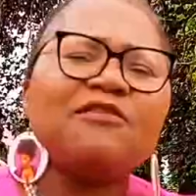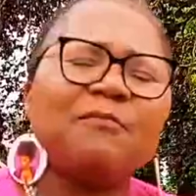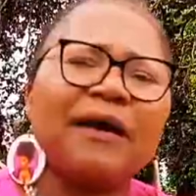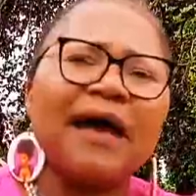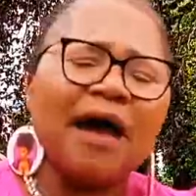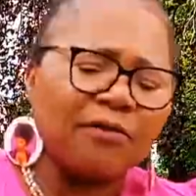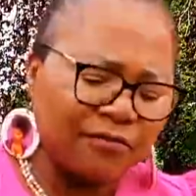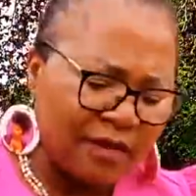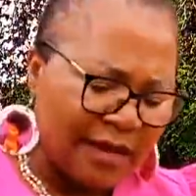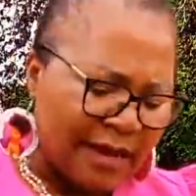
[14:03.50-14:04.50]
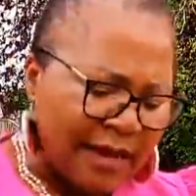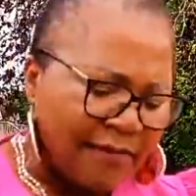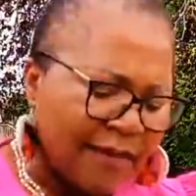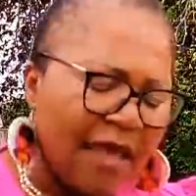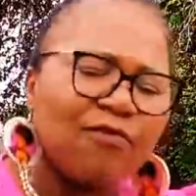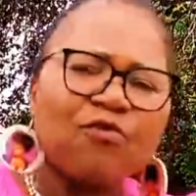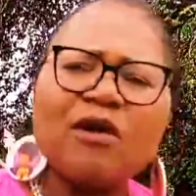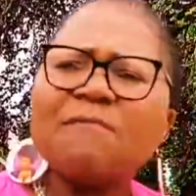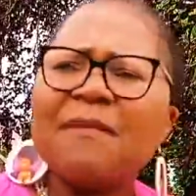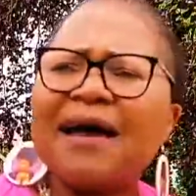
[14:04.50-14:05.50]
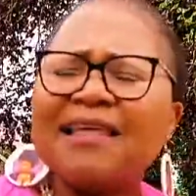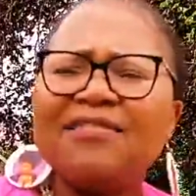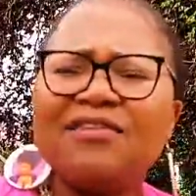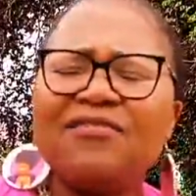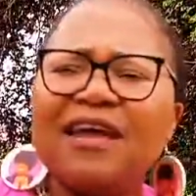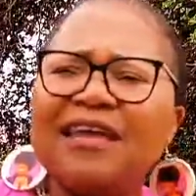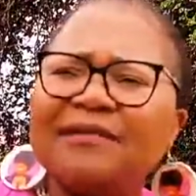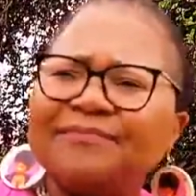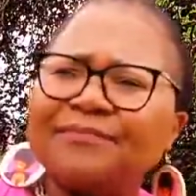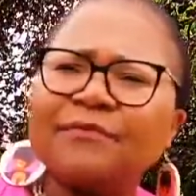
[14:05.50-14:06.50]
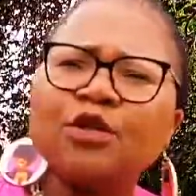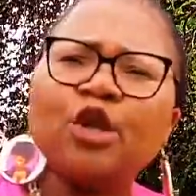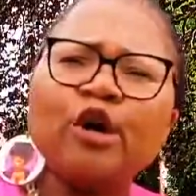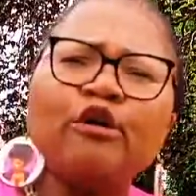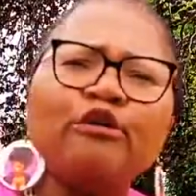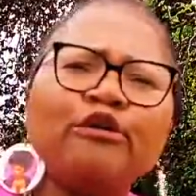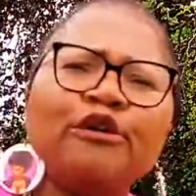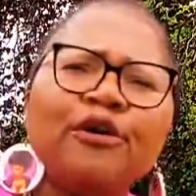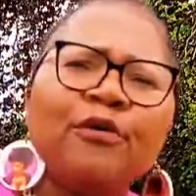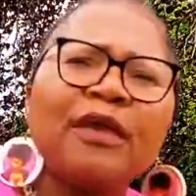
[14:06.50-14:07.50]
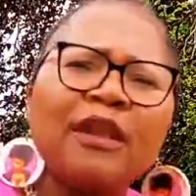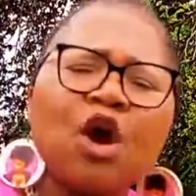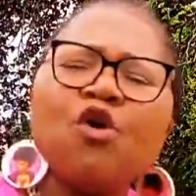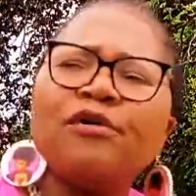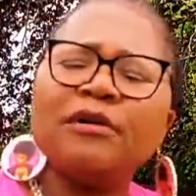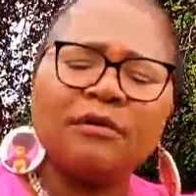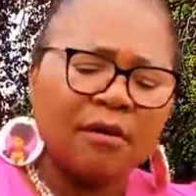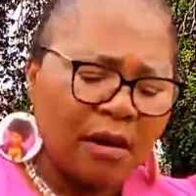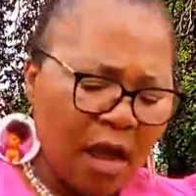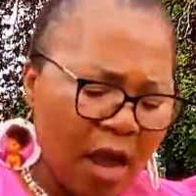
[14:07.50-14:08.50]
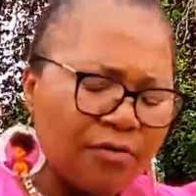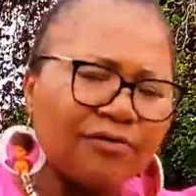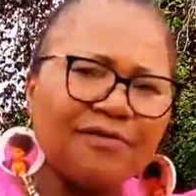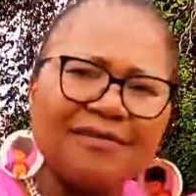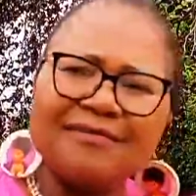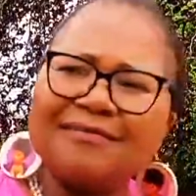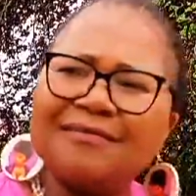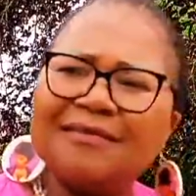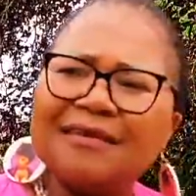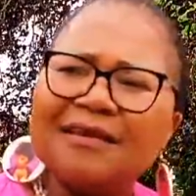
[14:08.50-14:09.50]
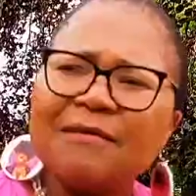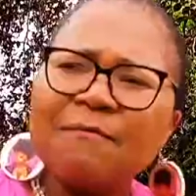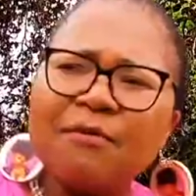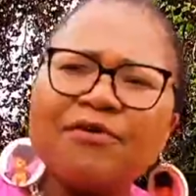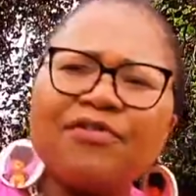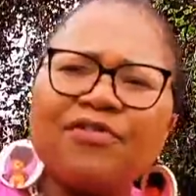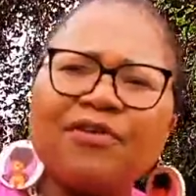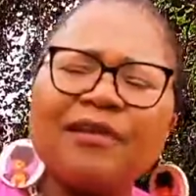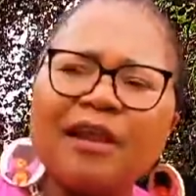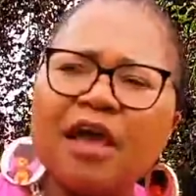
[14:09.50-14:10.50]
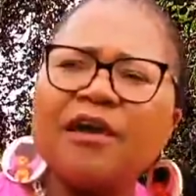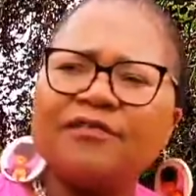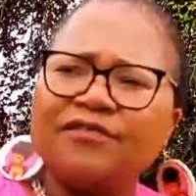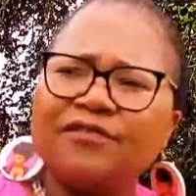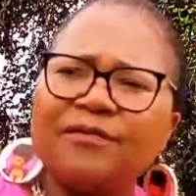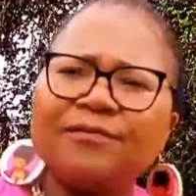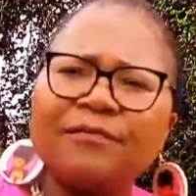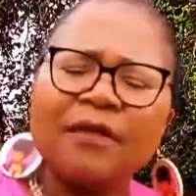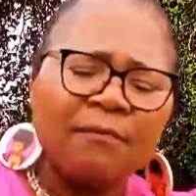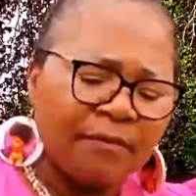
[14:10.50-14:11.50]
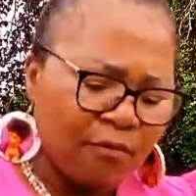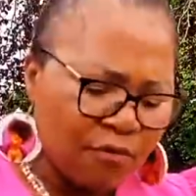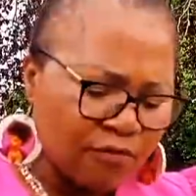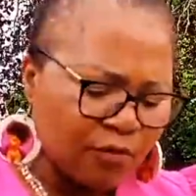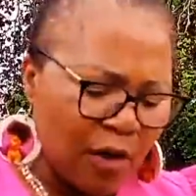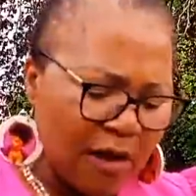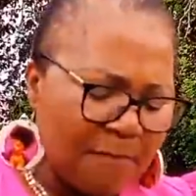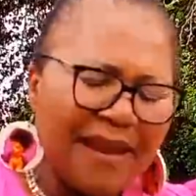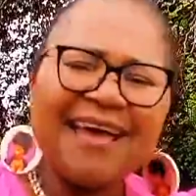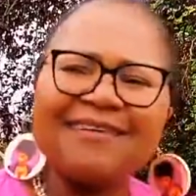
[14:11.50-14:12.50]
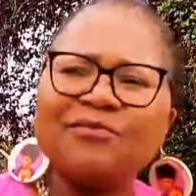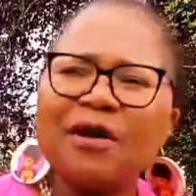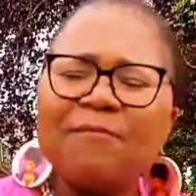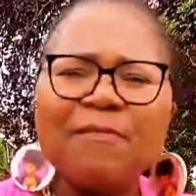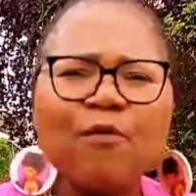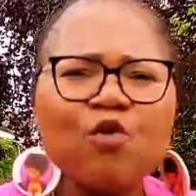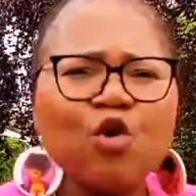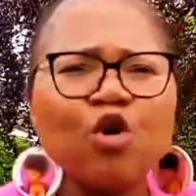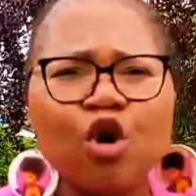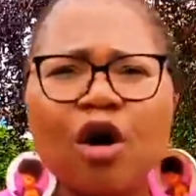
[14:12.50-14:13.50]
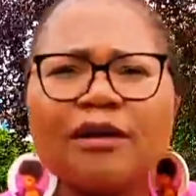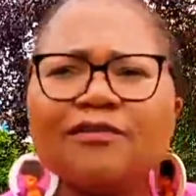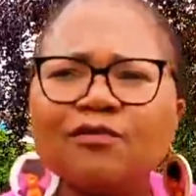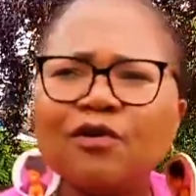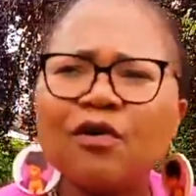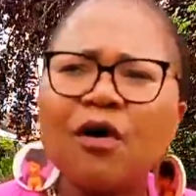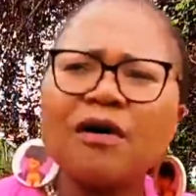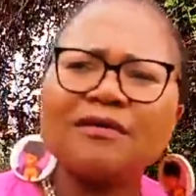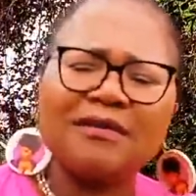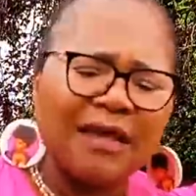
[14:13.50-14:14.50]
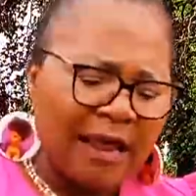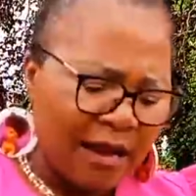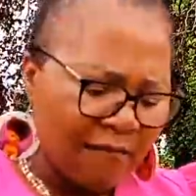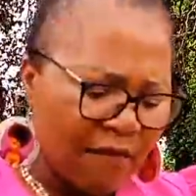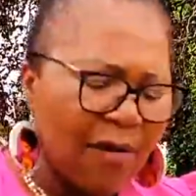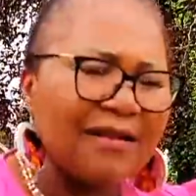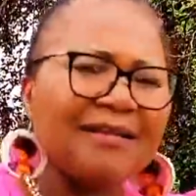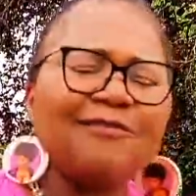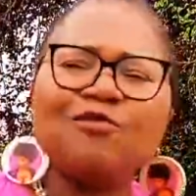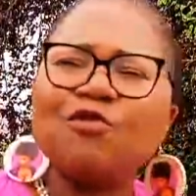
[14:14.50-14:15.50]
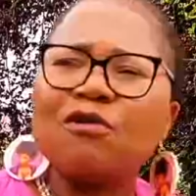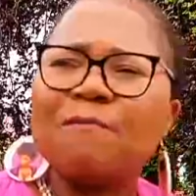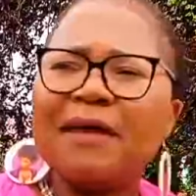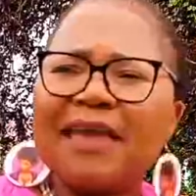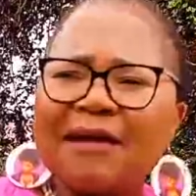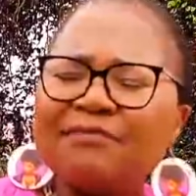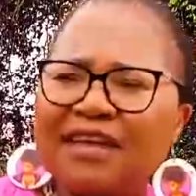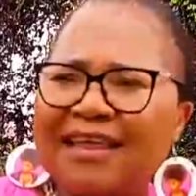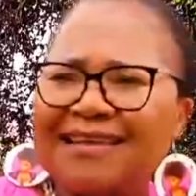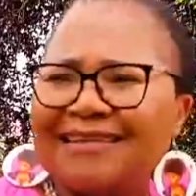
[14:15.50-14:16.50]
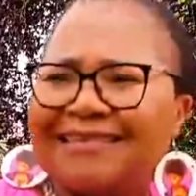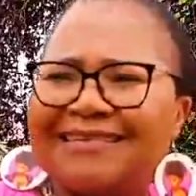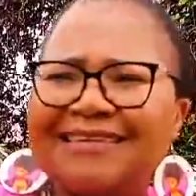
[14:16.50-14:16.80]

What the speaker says: to buy a house, it's like throwing money in the drain. You can own houses, both lands, because we are blessed. We are people who know God. So God never wants us to go back empty-handed.